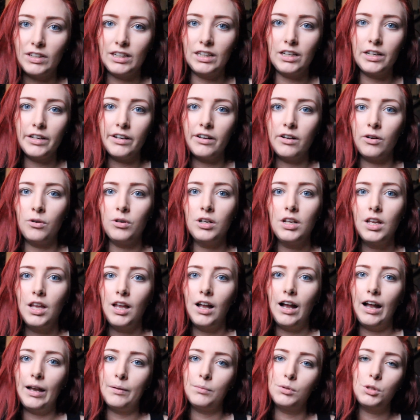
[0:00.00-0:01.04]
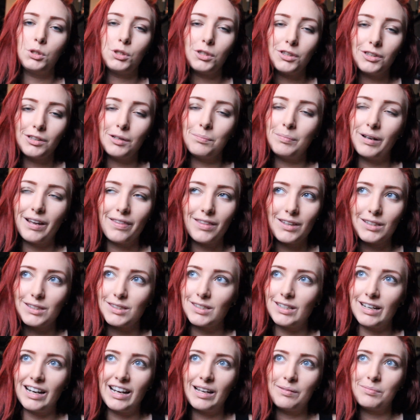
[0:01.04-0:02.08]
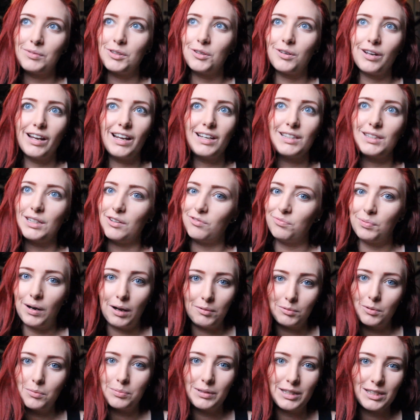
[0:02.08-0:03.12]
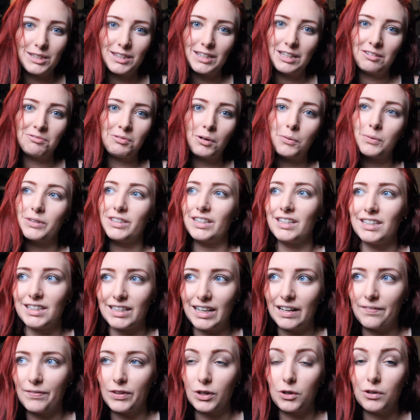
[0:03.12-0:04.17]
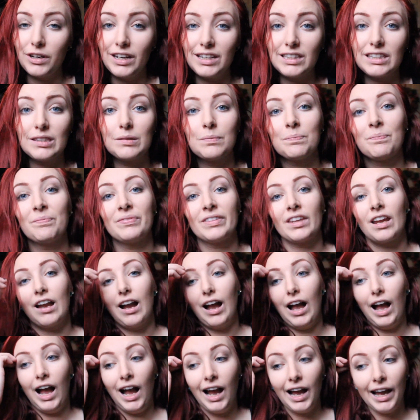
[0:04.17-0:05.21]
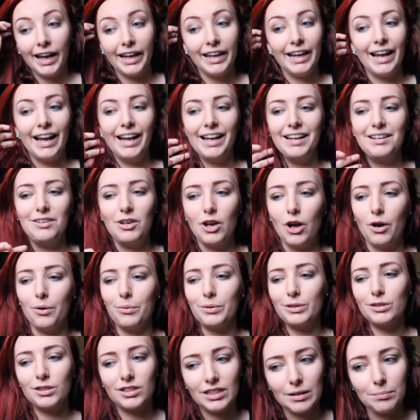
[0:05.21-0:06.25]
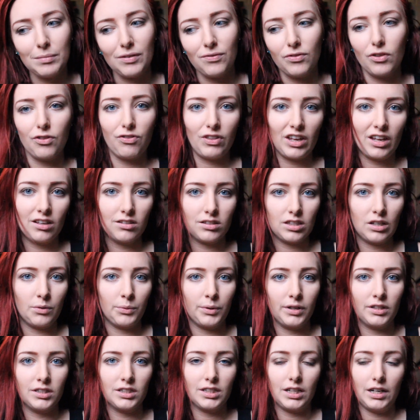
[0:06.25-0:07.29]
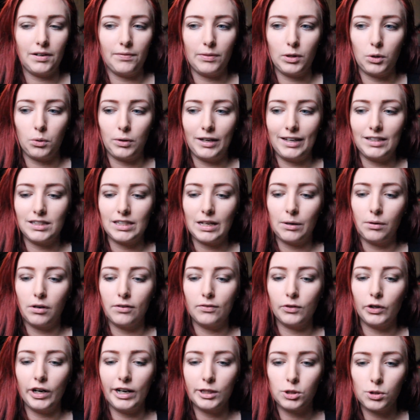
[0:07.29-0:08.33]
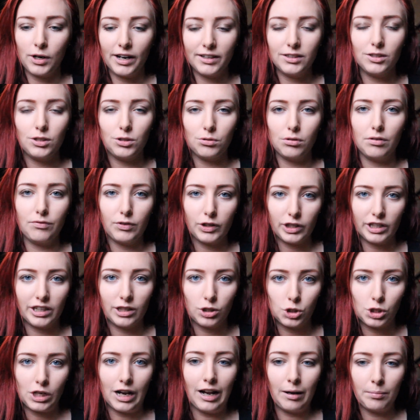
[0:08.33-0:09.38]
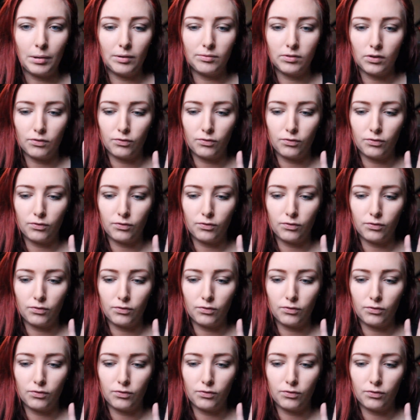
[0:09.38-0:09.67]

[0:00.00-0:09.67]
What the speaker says: video. I'm sure by this time you guys have probably seen what was inside of the crates. I know some of the things that were inside of the crates, however, I tried to do a very good job of